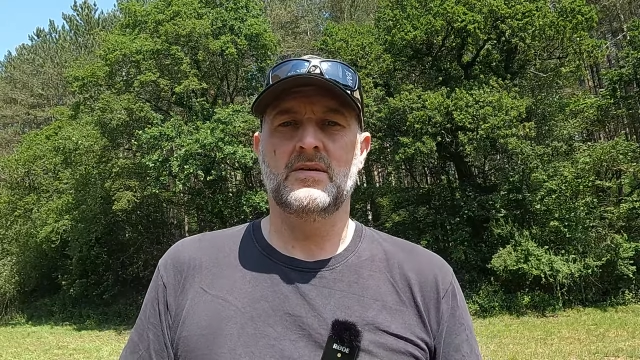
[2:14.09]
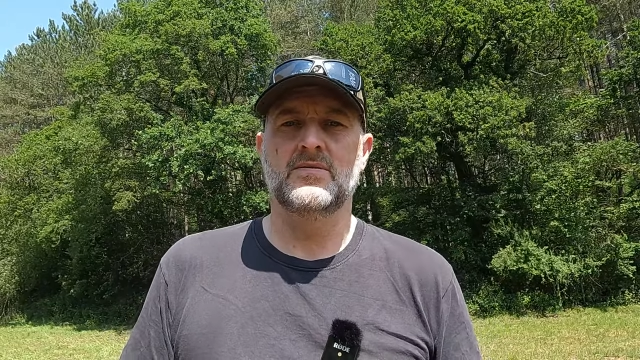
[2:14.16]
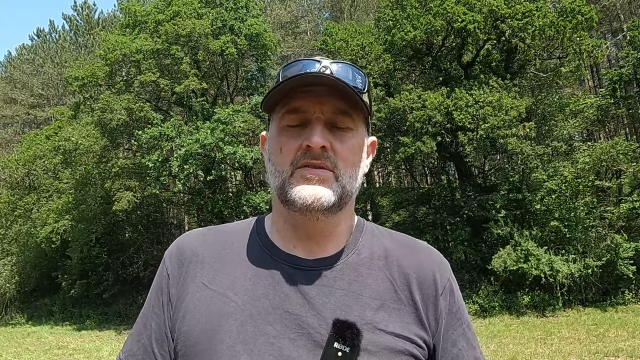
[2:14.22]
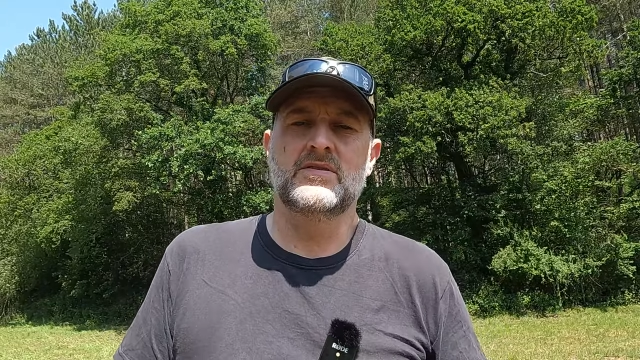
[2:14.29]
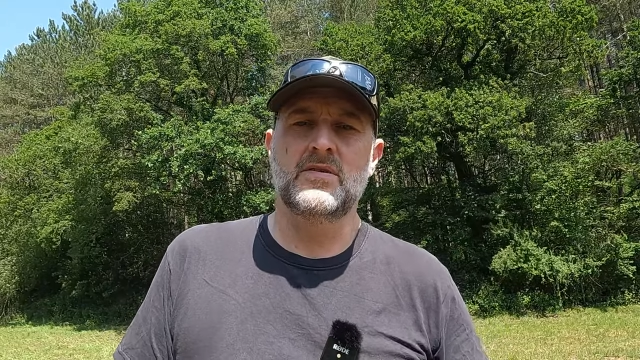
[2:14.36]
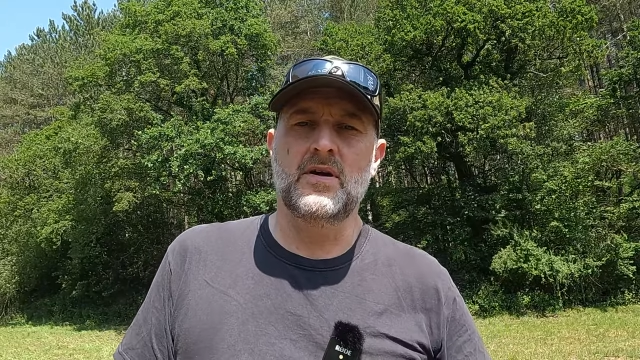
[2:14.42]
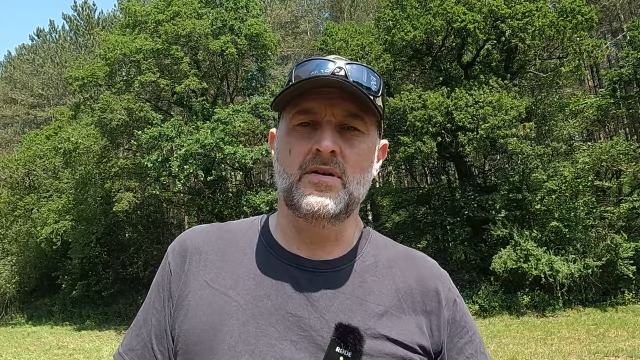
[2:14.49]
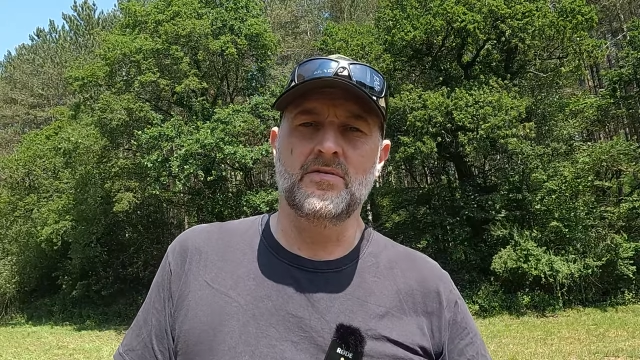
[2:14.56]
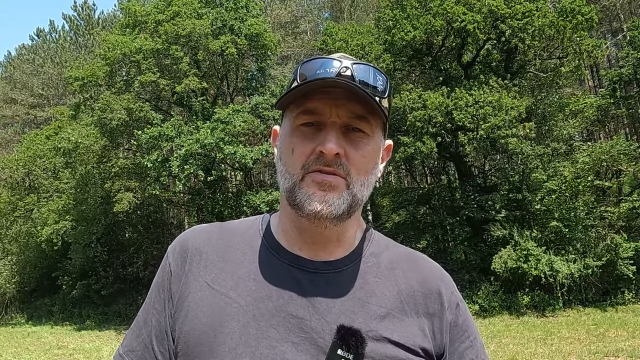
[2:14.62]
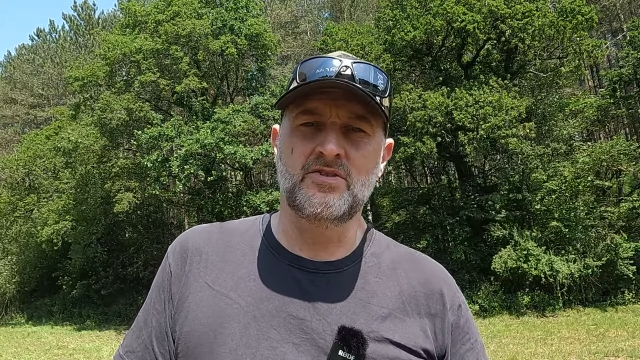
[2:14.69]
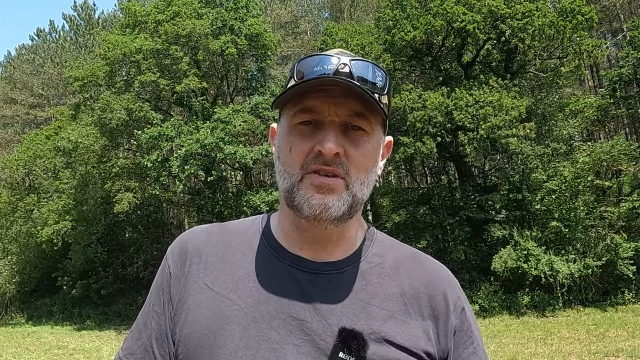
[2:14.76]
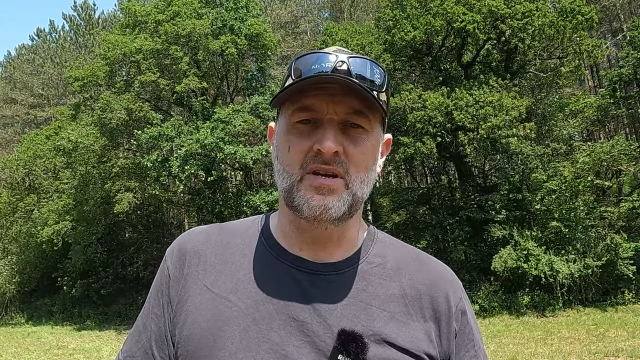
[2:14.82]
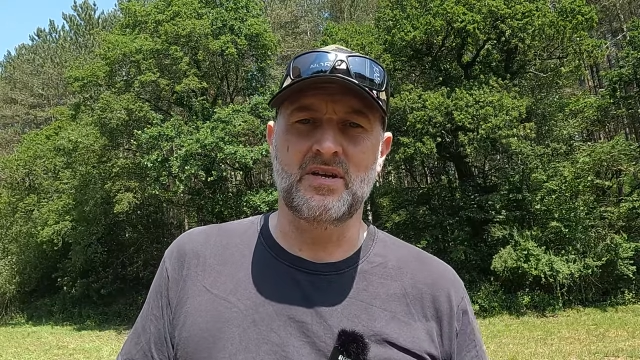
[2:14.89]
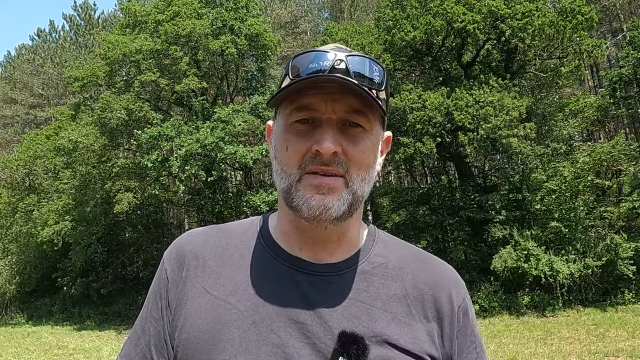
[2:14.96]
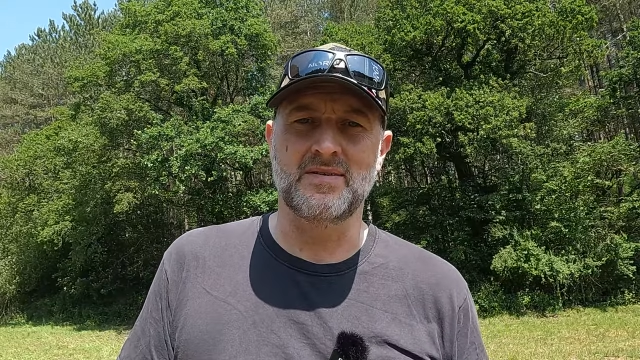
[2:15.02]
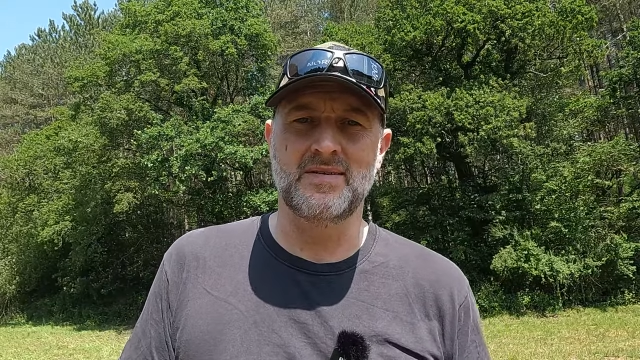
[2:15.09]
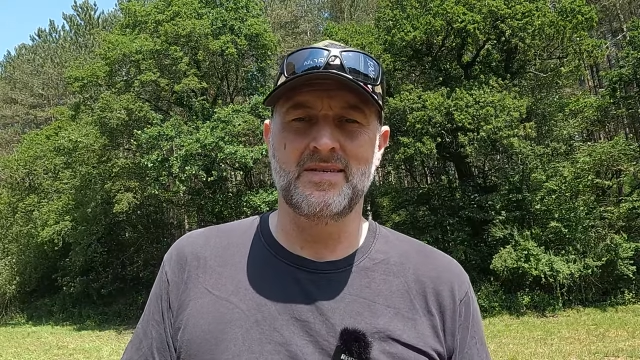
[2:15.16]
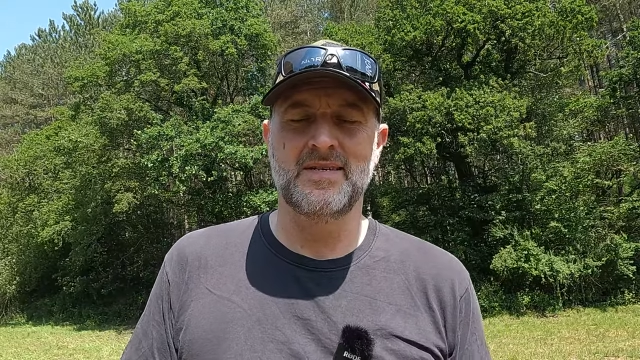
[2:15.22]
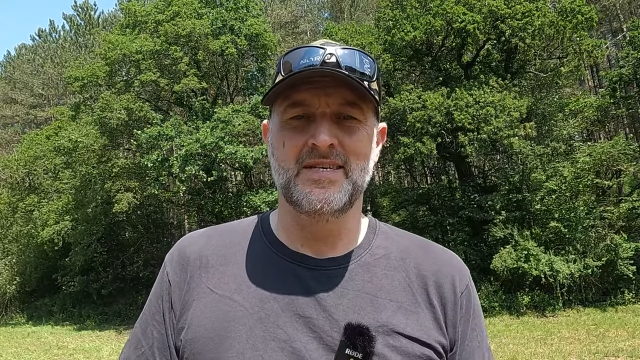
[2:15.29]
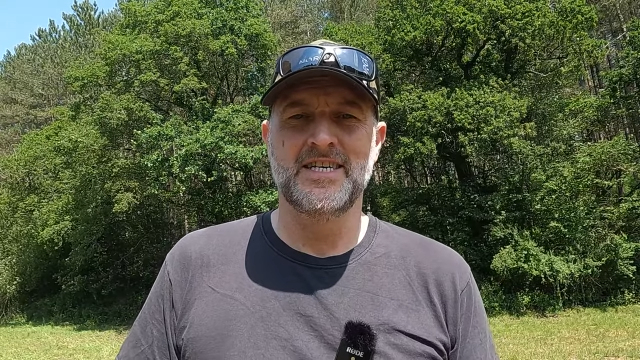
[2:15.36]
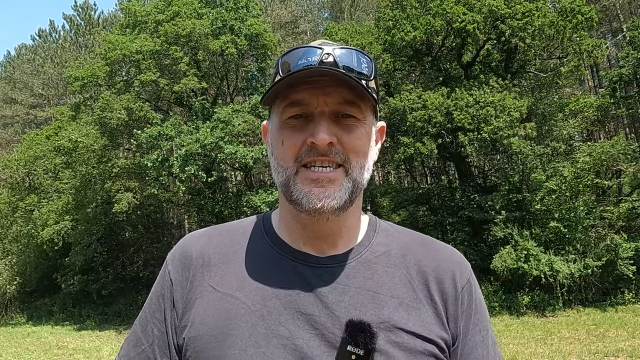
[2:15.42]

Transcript: outside on chairs